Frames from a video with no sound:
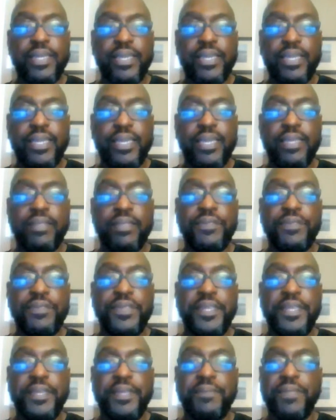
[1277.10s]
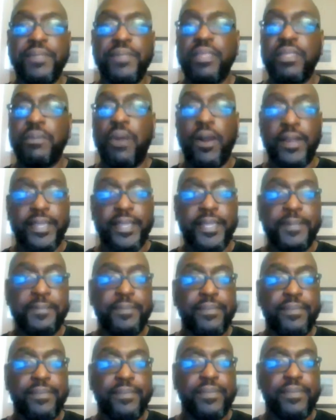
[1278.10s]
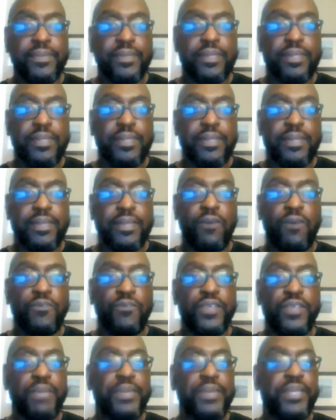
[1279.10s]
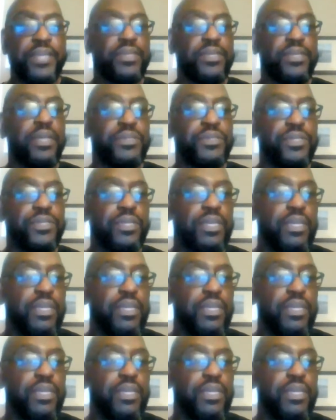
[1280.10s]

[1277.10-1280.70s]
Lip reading: in the market. Hopefully that makes sense.